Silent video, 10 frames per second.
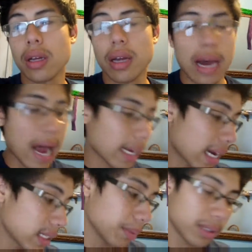I got
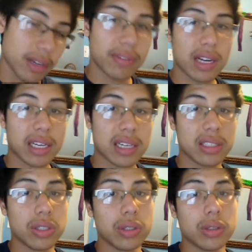some stuff that I got to
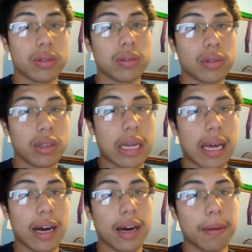do.
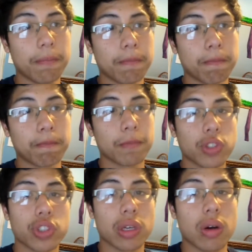Um,
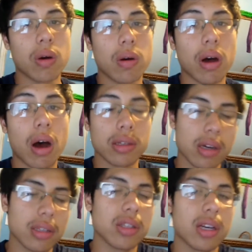so I'll talk
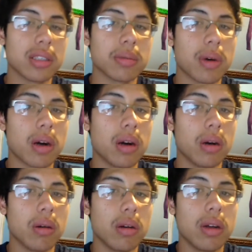to you guys
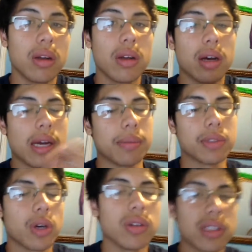tomorrow. I'm
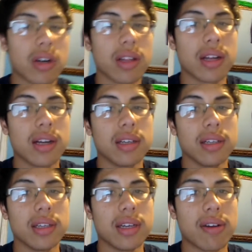totally sorry that I
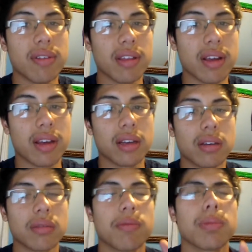deleted everything.
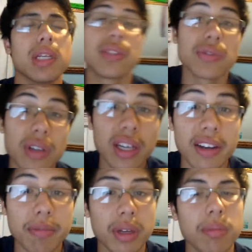Please forgive
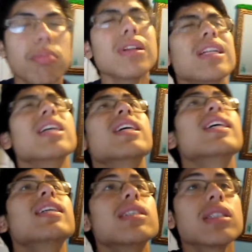me. Please.